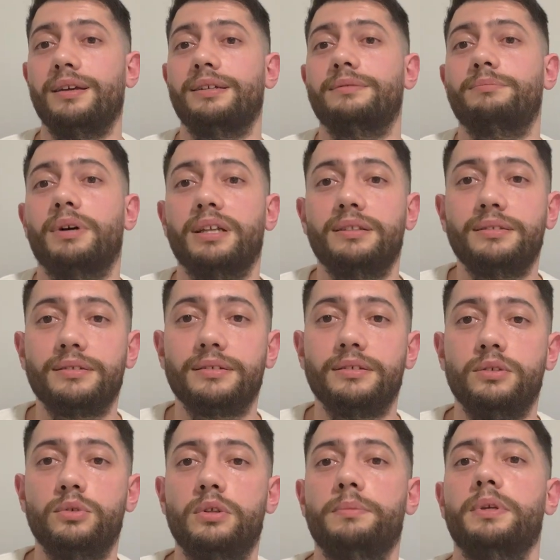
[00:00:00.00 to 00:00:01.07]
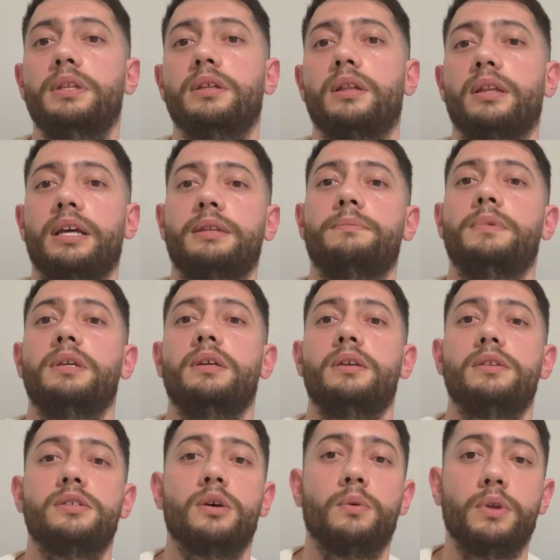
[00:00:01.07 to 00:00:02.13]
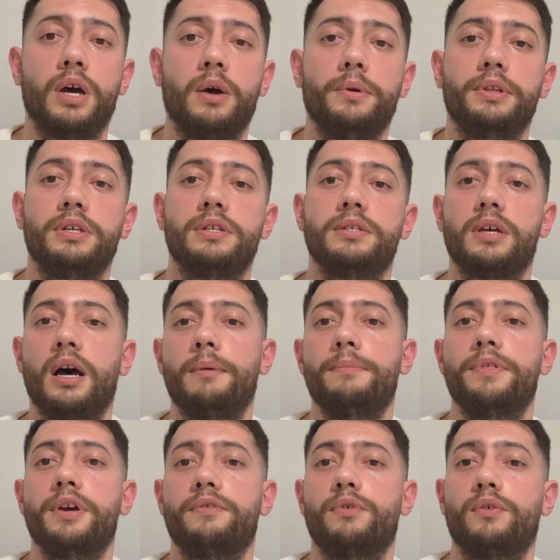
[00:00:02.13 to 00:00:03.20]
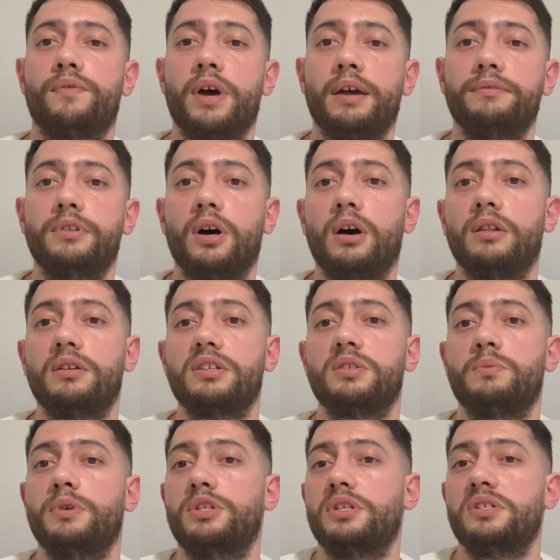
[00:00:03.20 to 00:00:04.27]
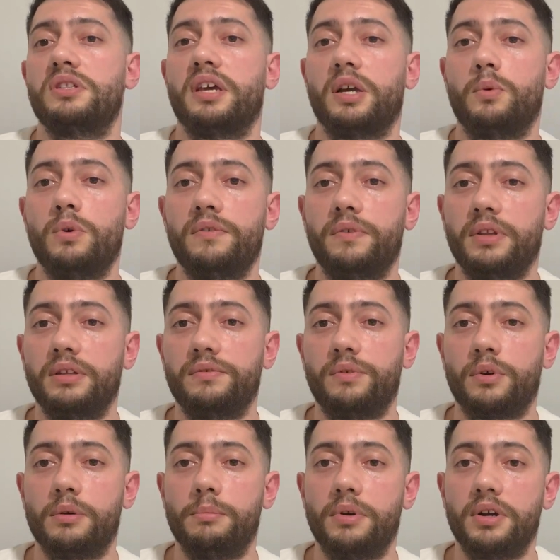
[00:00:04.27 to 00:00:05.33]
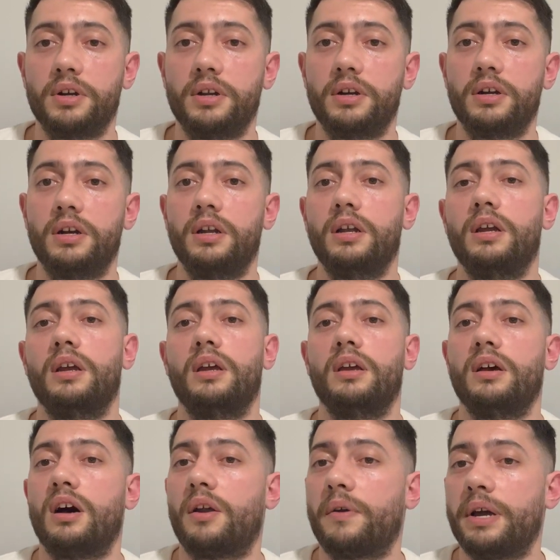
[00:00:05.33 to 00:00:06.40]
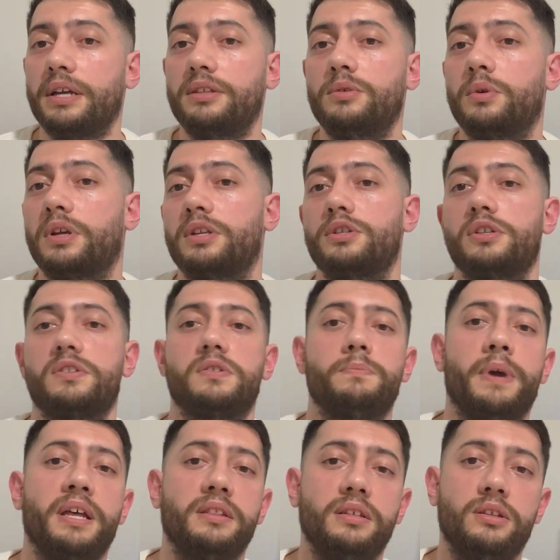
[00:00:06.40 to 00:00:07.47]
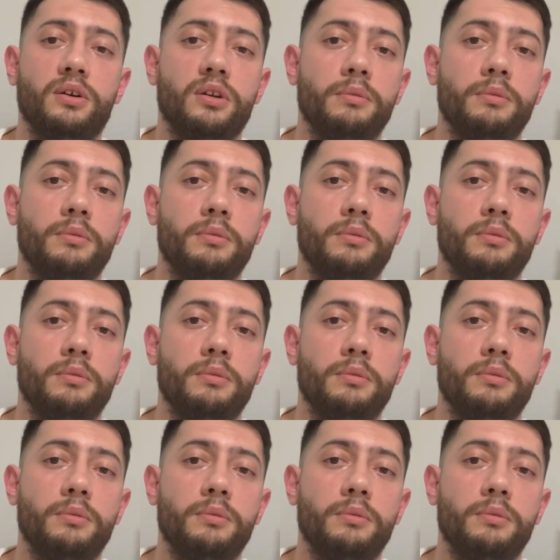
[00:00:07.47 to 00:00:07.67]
but Udemy didn't let me, so now it is up there for $5, which is the equivalent for a burger. All right, you can just spend it on a